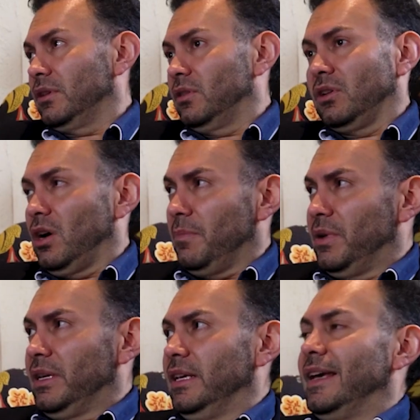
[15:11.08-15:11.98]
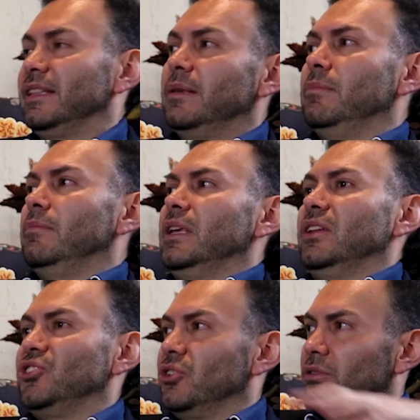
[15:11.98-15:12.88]
the company and the
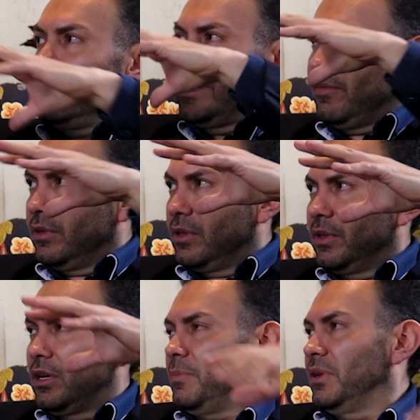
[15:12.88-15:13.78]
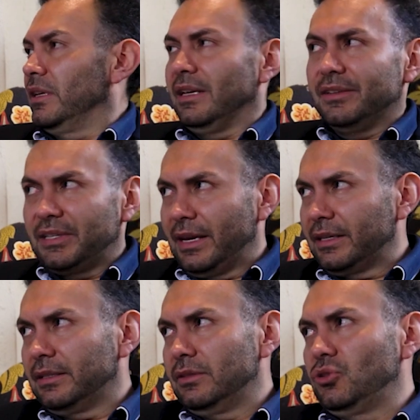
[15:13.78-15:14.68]
managerial level of the company
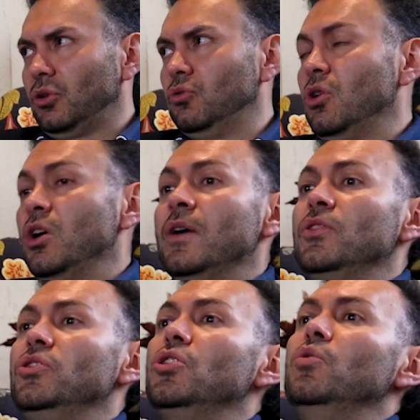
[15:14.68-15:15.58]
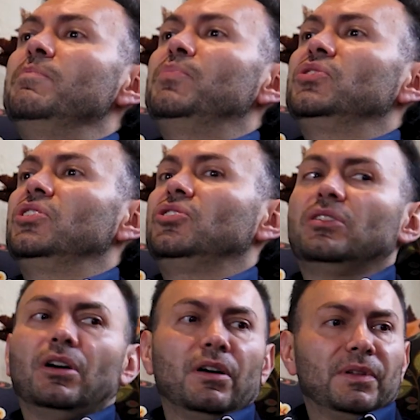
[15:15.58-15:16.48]
intact. So no
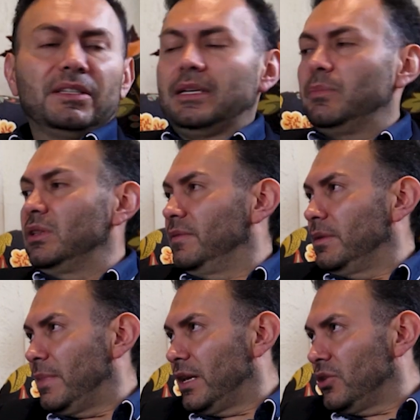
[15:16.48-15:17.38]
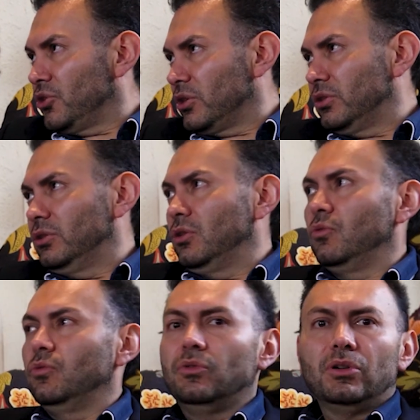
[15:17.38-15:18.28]
imposition of, let's say, Bolivian managers,
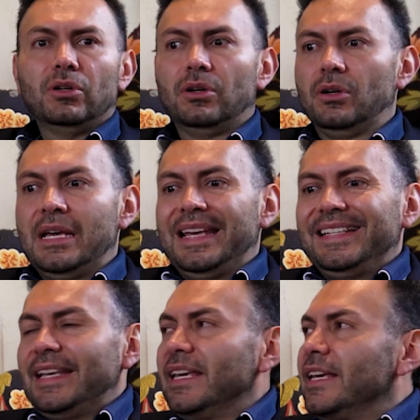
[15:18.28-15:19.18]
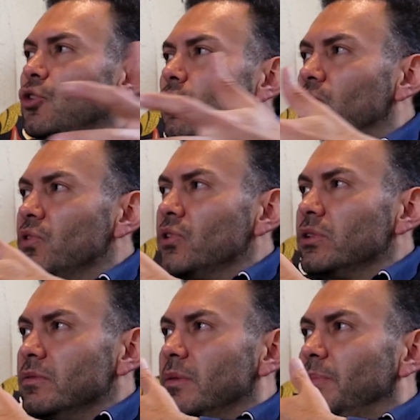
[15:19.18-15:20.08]
no taking
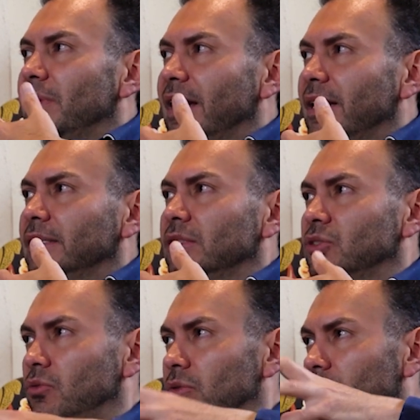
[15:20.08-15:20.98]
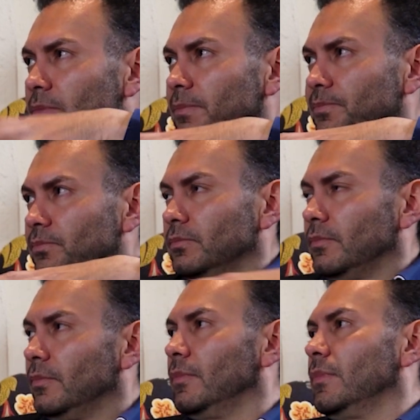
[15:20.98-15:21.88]
over the plant. So It's still
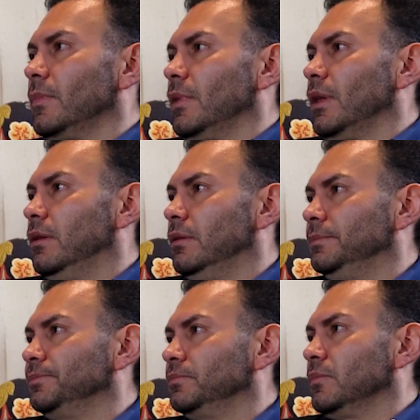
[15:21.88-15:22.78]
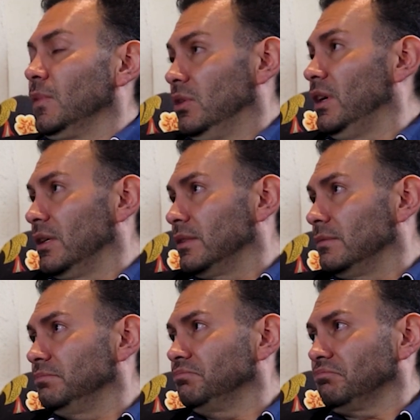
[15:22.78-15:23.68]
under the companies, these companies'
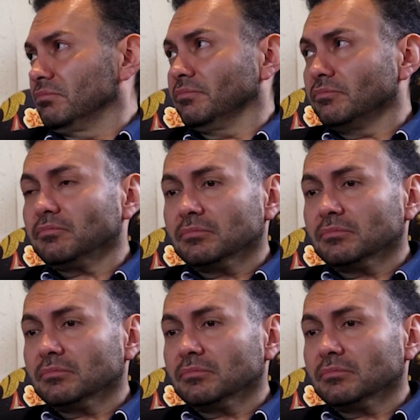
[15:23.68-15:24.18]
control.